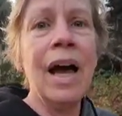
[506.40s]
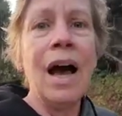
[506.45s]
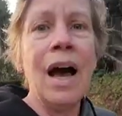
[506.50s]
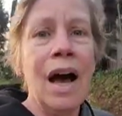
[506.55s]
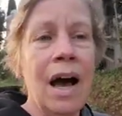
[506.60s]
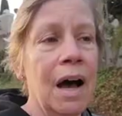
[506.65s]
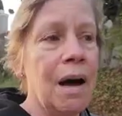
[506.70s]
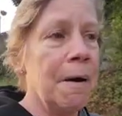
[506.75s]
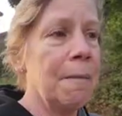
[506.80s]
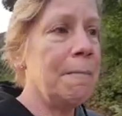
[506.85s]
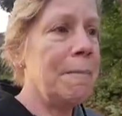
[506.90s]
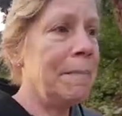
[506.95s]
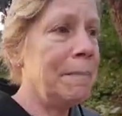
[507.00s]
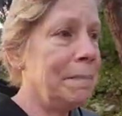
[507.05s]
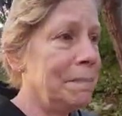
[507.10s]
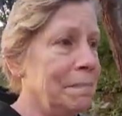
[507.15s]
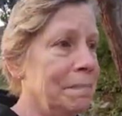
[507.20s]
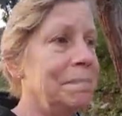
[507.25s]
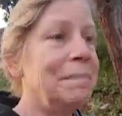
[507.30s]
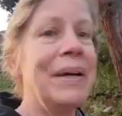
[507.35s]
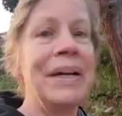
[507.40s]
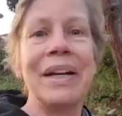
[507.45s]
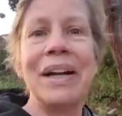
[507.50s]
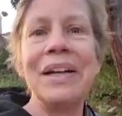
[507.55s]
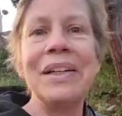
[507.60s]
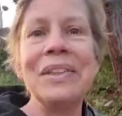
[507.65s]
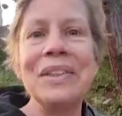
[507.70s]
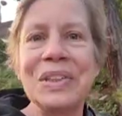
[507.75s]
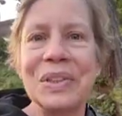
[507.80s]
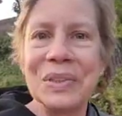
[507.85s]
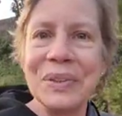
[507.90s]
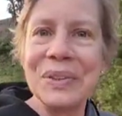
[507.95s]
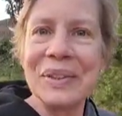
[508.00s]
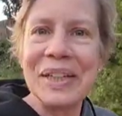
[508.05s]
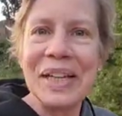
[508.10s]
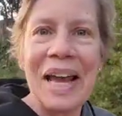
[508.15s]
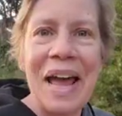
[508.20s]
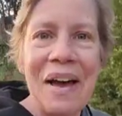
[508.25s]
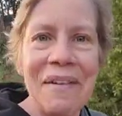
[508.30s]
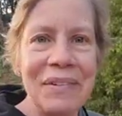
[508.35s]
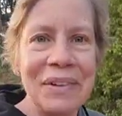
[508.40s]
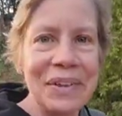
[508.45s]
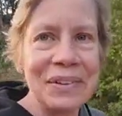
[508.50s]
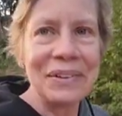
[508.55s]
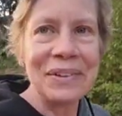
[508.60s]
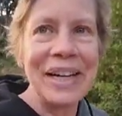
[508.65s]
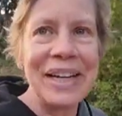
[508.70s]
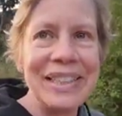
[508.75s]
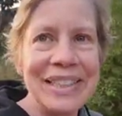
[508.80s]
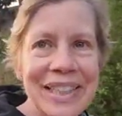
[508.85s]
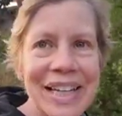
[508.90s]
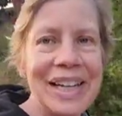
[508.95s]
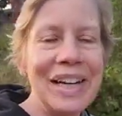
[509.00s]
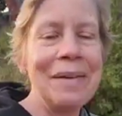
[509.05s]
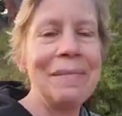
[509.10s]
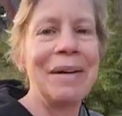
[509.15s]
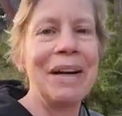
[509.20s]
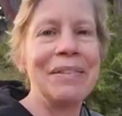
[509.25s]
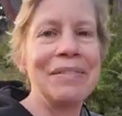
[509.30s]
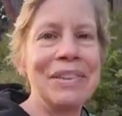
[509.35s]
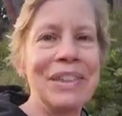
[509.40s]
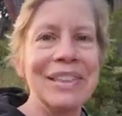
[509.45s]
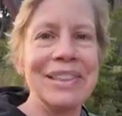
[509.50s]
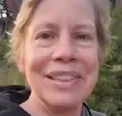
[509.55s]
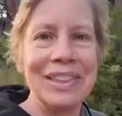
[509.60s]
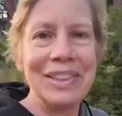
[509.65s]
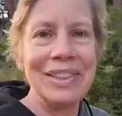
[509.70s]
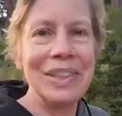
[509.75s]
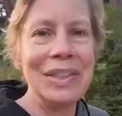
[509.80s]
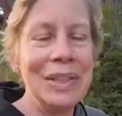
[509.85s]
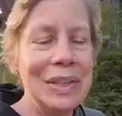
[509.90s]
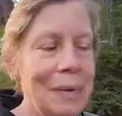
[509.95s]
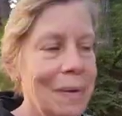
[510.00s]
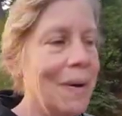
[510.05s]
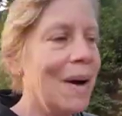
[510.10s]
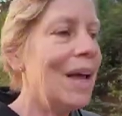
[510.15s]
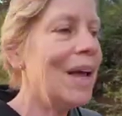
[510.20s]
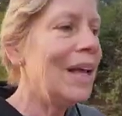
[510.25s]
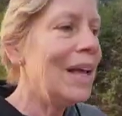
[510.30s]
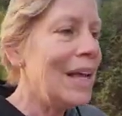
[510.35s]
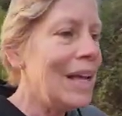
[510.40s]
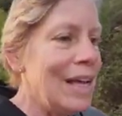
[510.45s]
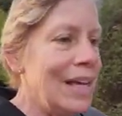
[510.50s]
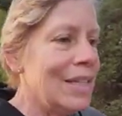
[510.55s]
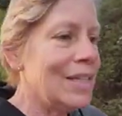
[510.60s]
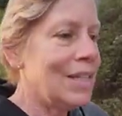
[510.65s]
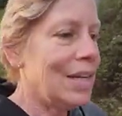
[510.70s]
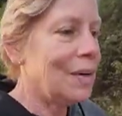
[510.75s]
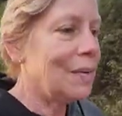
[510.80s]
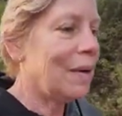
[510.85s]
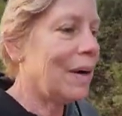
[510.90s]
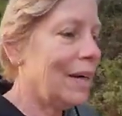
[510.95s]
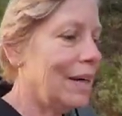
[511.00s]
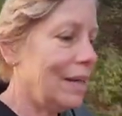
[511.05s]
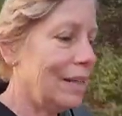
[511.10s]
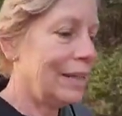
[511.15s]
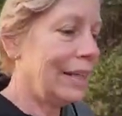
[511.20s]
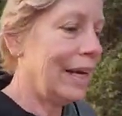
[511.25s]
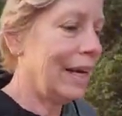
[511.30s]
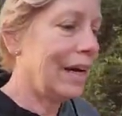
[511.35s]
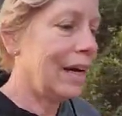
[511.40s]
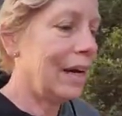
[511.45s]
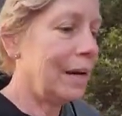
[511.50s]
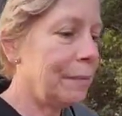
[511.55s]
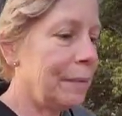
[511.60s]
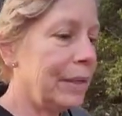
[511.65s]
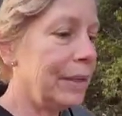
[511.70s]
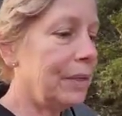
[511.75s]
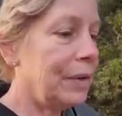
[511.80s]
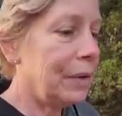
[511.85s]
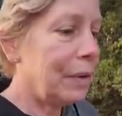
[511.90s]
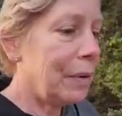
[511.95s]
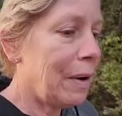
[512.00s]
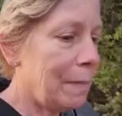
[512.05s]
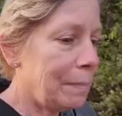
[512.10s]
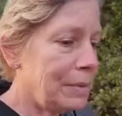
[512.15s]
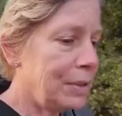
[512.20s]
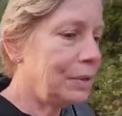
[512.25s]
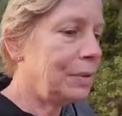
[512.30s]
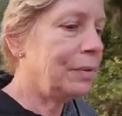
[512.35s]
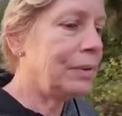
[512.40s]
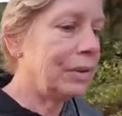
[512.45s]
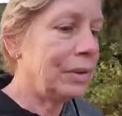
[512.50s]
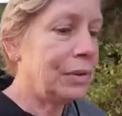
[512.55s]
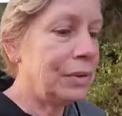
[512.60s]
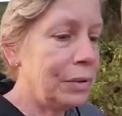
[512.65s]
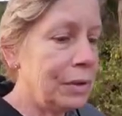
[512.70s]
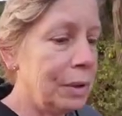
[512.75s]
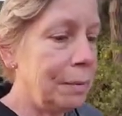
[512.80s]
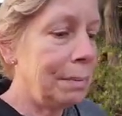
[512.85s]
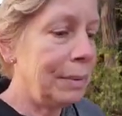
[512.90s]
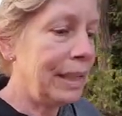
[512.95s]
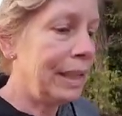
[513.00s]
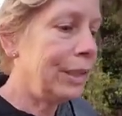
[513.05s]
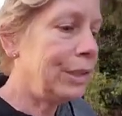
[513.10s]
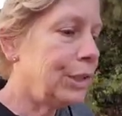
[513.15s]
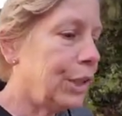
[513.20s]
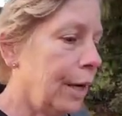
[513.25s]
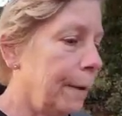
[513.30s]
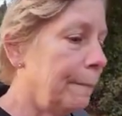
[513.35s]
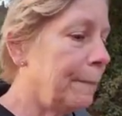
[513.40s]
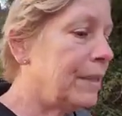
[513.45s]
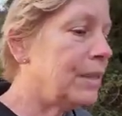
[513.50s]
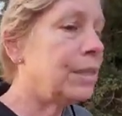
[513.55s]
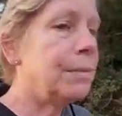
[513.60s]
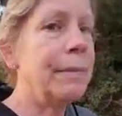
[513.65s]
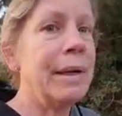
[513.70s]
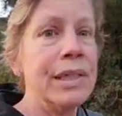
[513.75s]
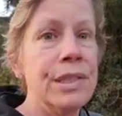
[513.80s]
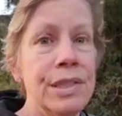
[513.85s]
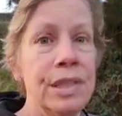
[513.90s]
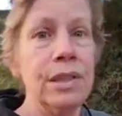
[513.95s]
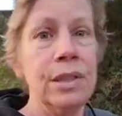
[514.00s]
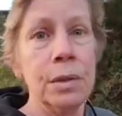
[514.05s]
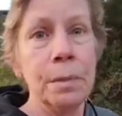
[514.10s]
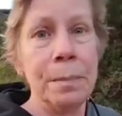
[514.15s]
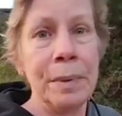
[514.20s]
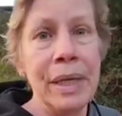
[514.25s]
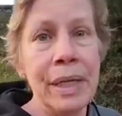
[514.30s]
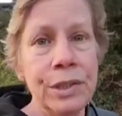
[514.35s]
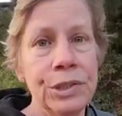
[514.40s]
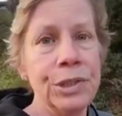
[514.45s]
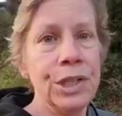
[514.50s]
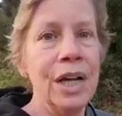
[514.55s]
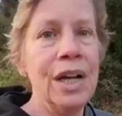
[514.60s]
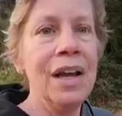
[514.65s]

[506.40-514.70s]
But I enjoy having a great time. I really do. So yeah, I want to go up to Laguna Beach. I miss my Seal Beach.